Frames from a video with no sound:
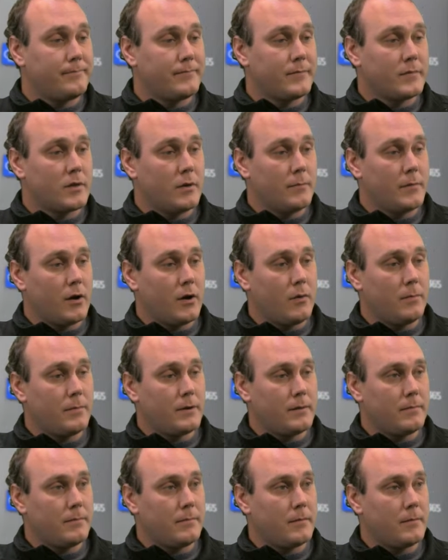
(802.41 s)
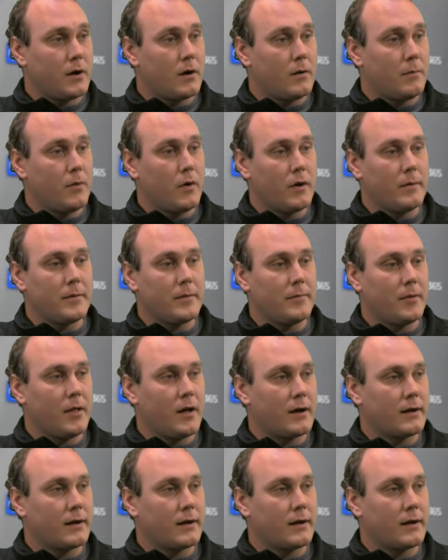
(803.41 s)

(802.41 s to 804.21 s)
So I'm going to open up our appointment block